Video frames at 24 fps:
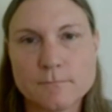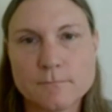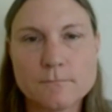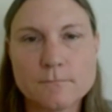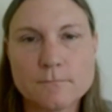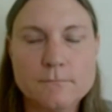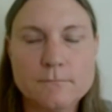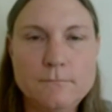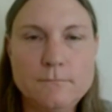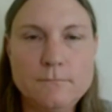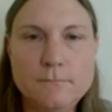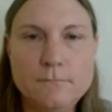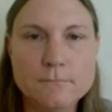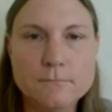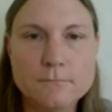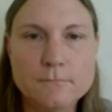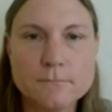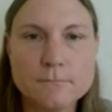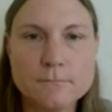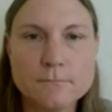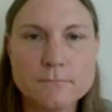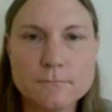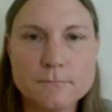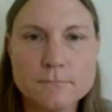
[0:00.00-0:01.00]

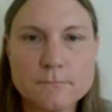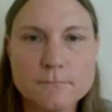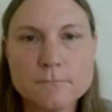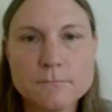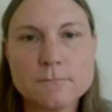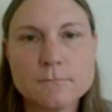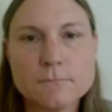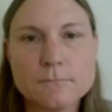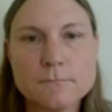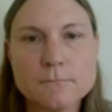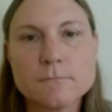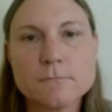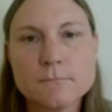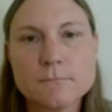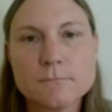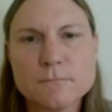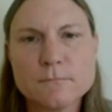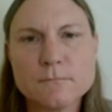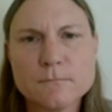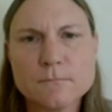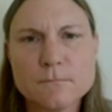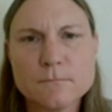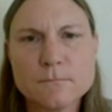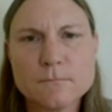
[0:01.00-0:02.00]

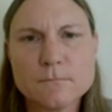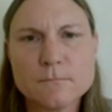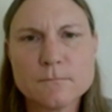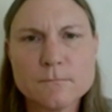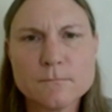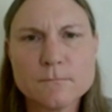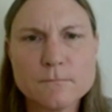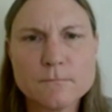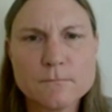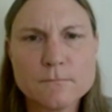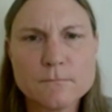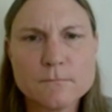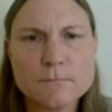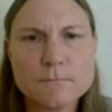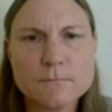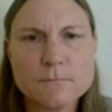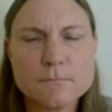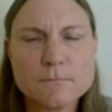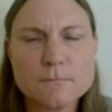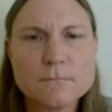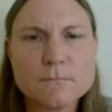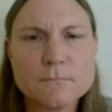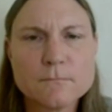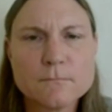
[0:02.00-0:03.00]

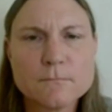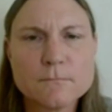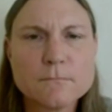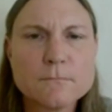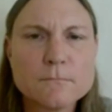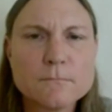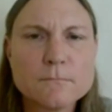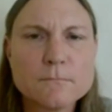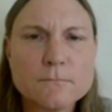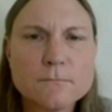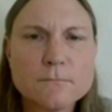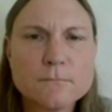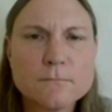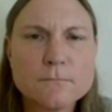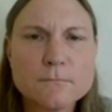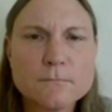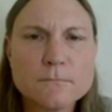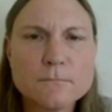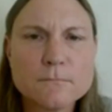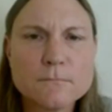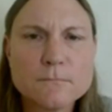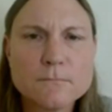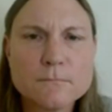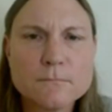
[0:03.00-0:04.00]

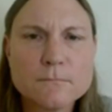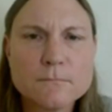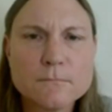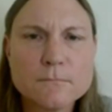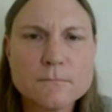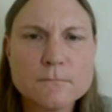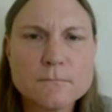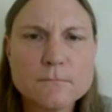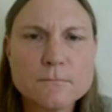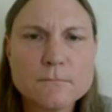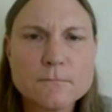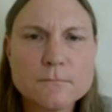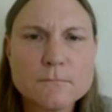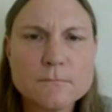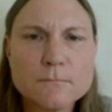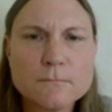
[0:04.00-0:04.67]
This person isn't speaking.